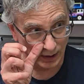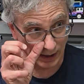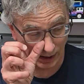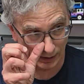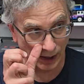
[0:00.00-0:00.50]

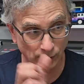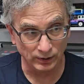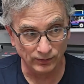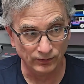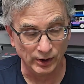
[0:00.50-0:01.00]
and I
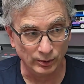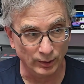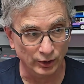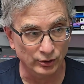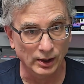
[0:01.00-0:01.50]
only film
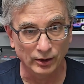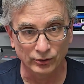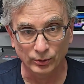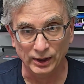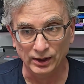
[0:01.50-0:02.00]
about 2 hours
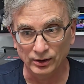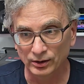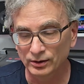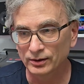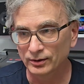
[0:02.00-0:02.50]
a week,
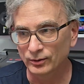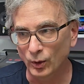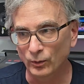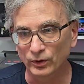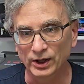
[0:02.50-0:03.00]

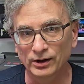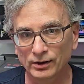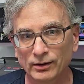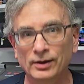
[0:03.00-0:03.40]
hopefully.